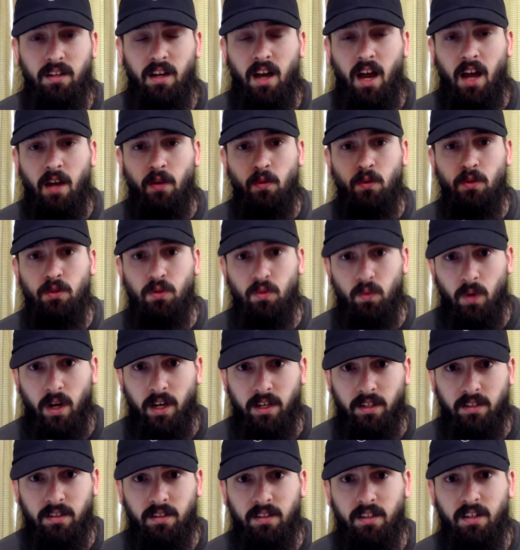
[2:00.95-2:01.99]

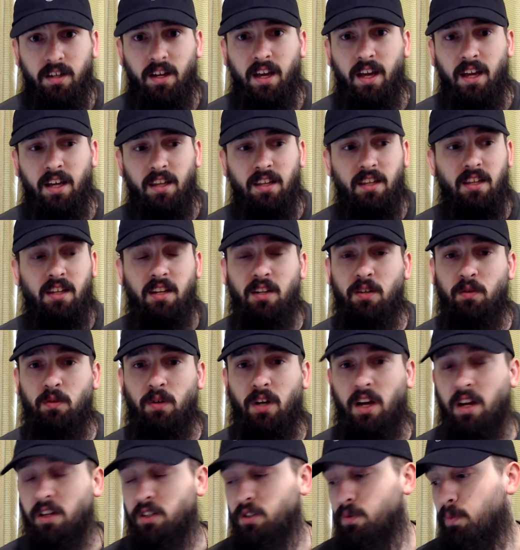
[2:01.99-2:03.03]
And then it
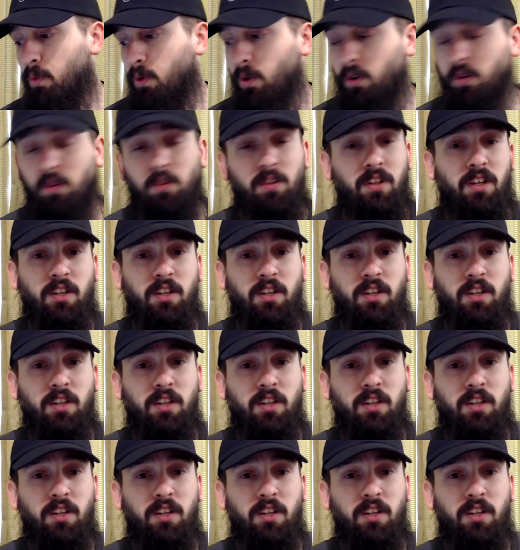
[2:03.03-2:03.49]
got spoiled,